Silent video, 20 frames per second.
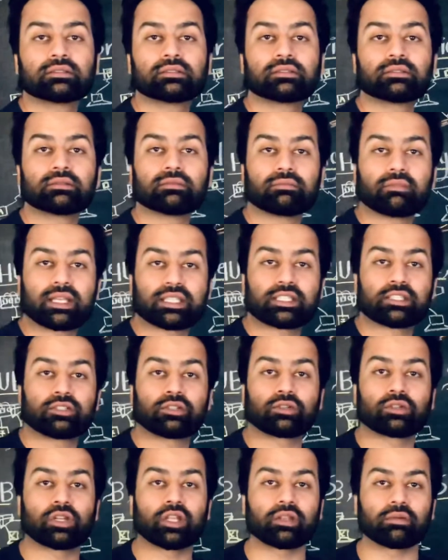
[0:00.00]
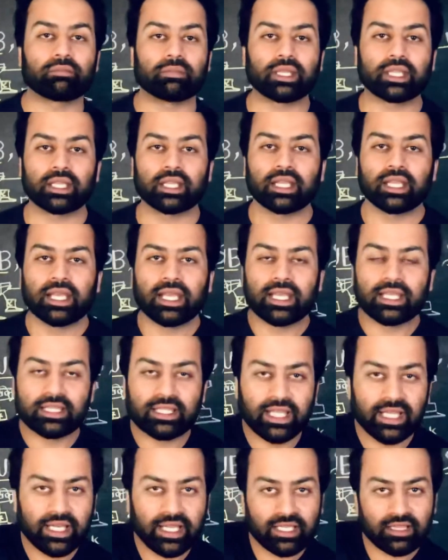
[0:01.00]
message to client B,
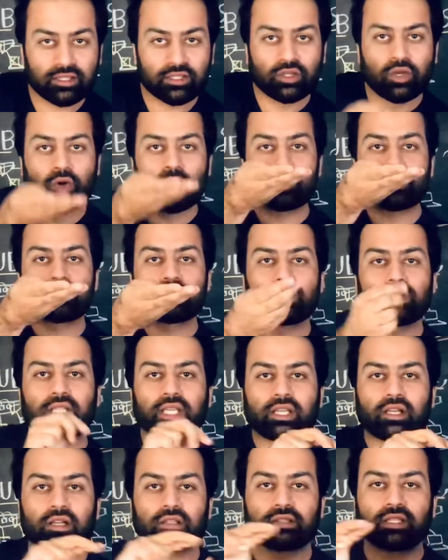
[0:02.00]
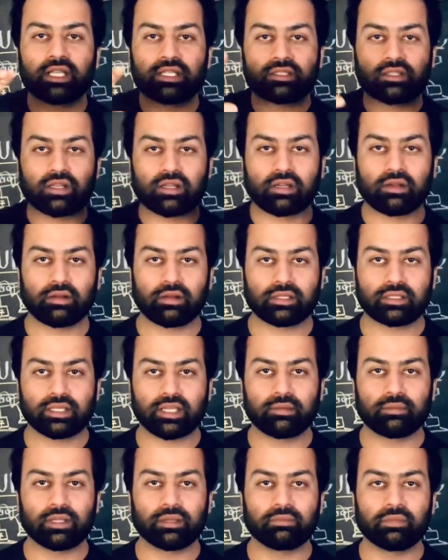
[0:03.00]
then it goes to the contents of
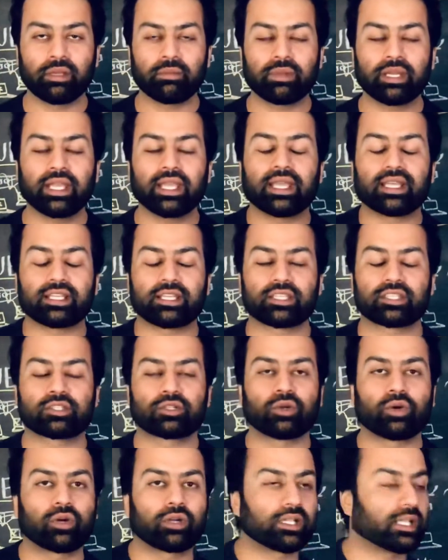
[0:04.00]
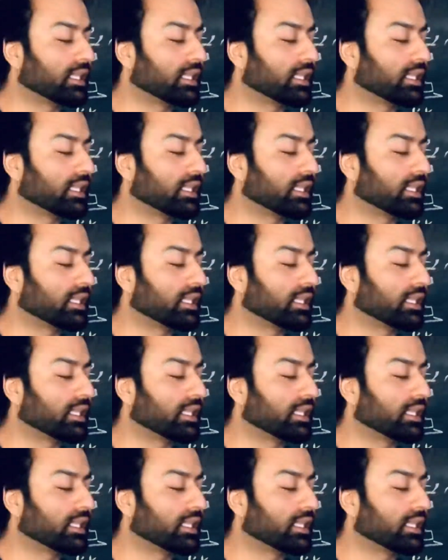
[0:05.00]
stable memory, it is stored, and the